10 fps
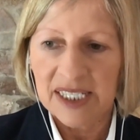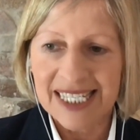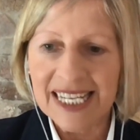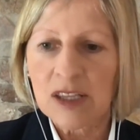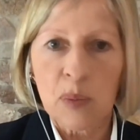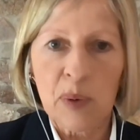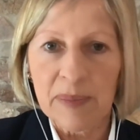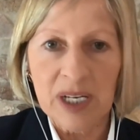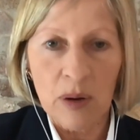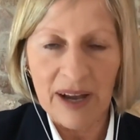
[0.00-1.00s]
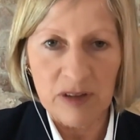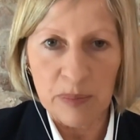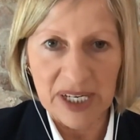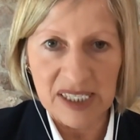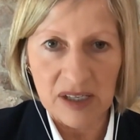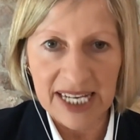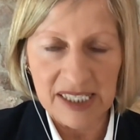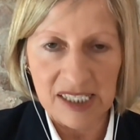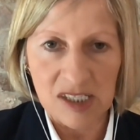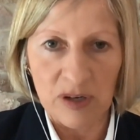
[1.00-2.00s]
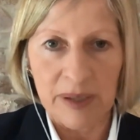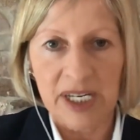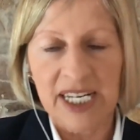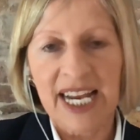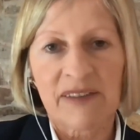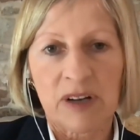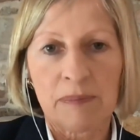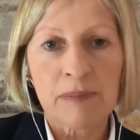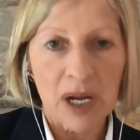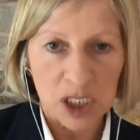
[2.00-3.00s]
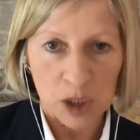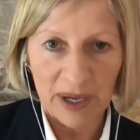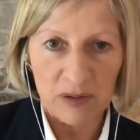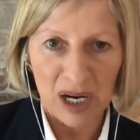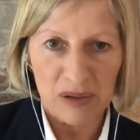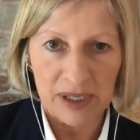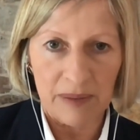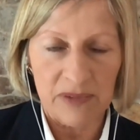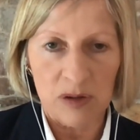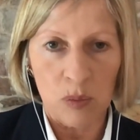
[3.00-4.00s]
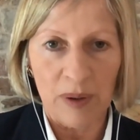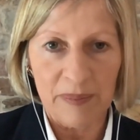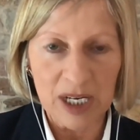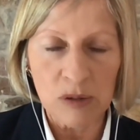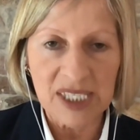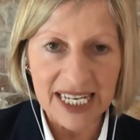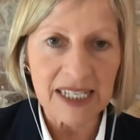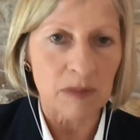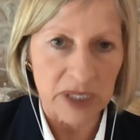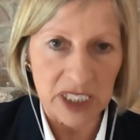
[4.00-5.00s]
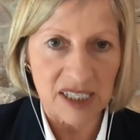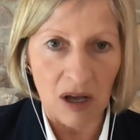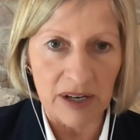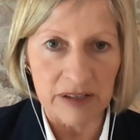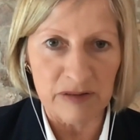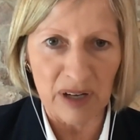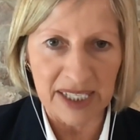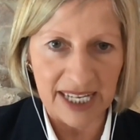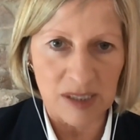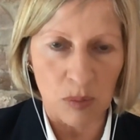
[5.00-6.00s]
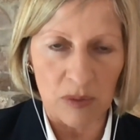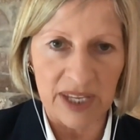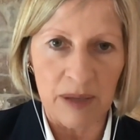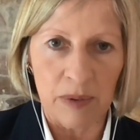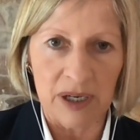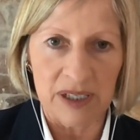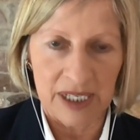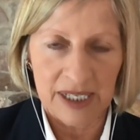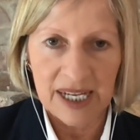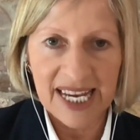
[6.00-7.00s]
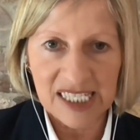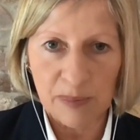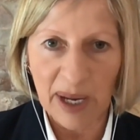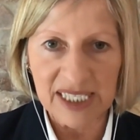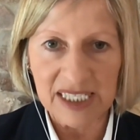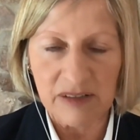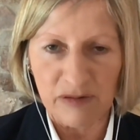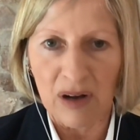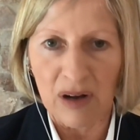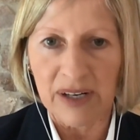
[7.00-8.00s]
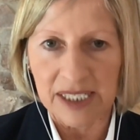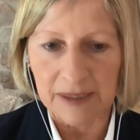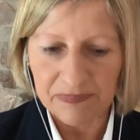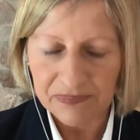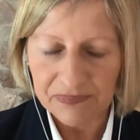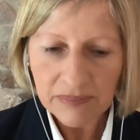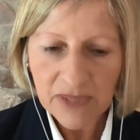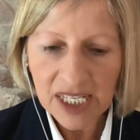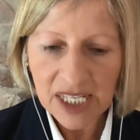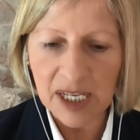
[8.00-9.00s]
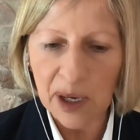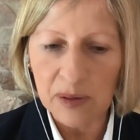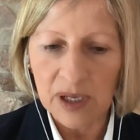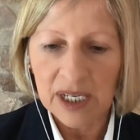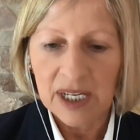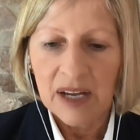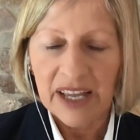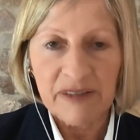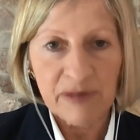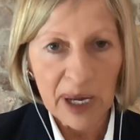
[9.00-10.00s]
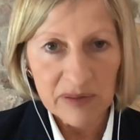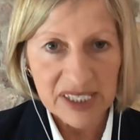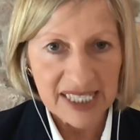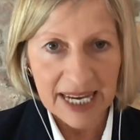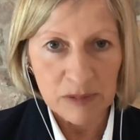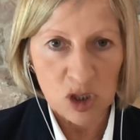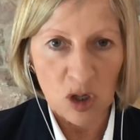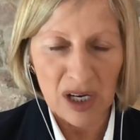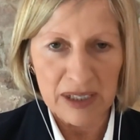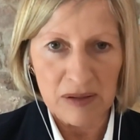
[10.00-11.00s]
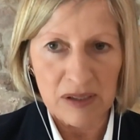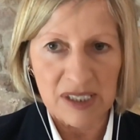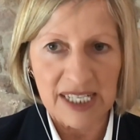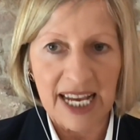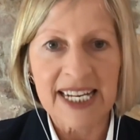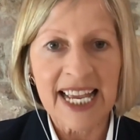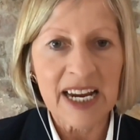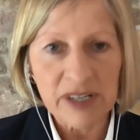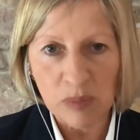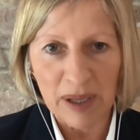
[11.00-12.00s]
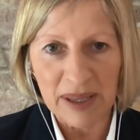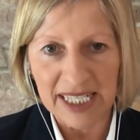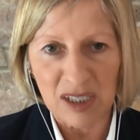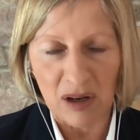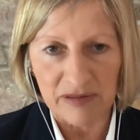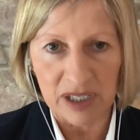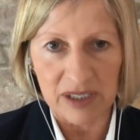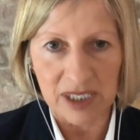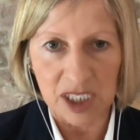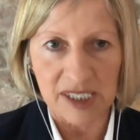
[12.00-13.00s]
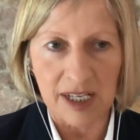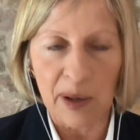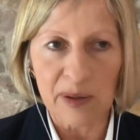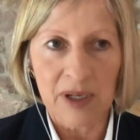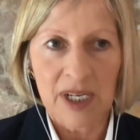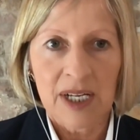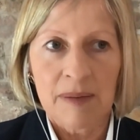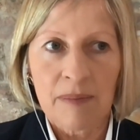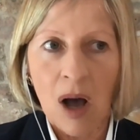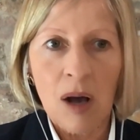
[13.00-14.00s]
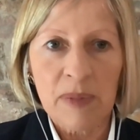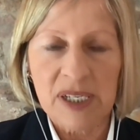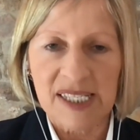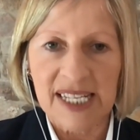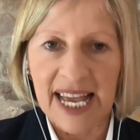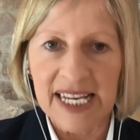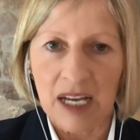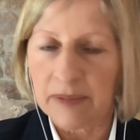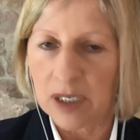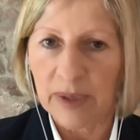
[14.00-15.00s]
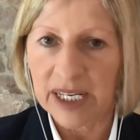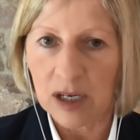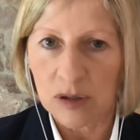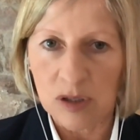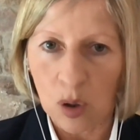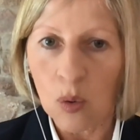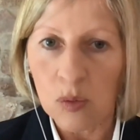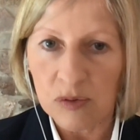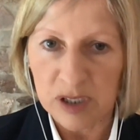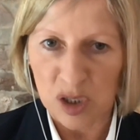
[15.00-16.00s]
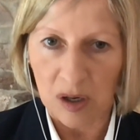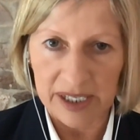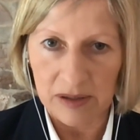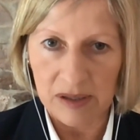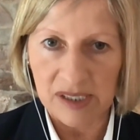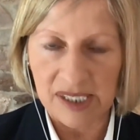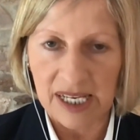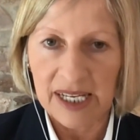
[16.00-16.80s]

Did the women who have the breast cancer screening have a much better outcome than the women who didn't, which is kind of, I guess, what they were expecting to find. Right. So they found the same trials, and here is when they diverged. So Marmot said, I'm going to include all the trials.